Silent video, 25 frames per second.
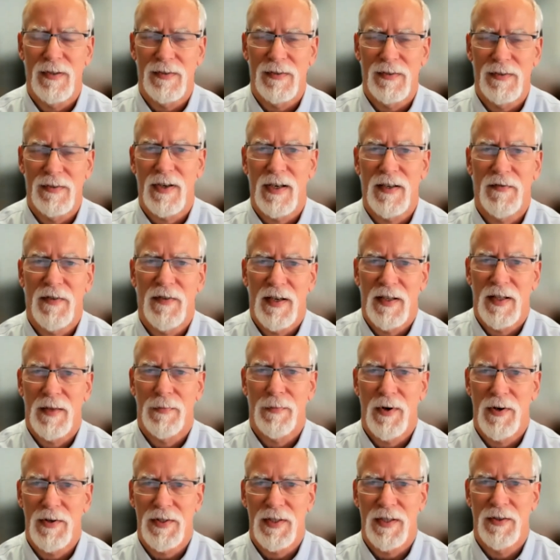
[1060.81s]
try to find the
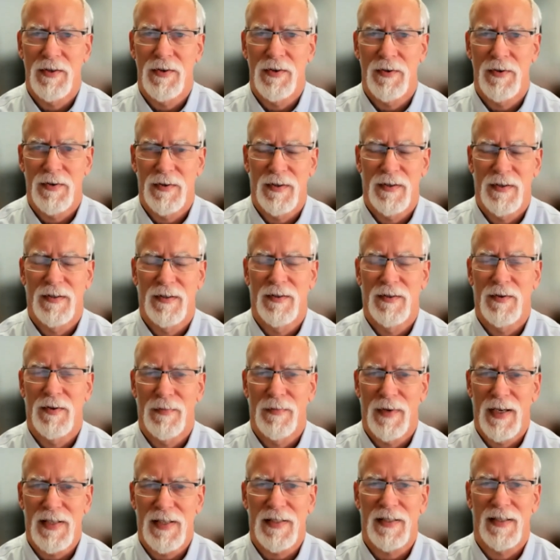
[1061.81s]
person who can do the
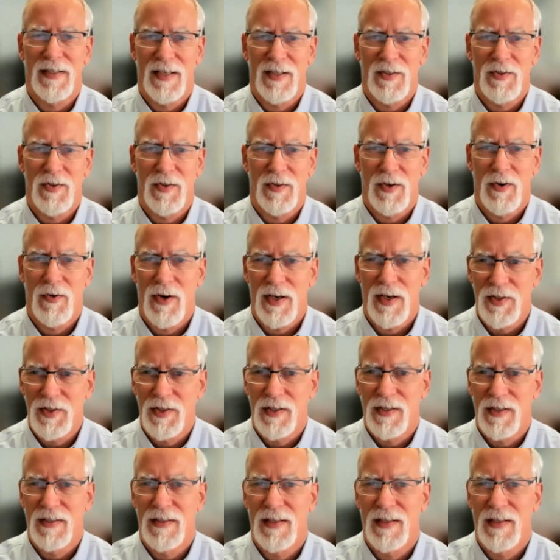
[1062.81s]
best at answering the question.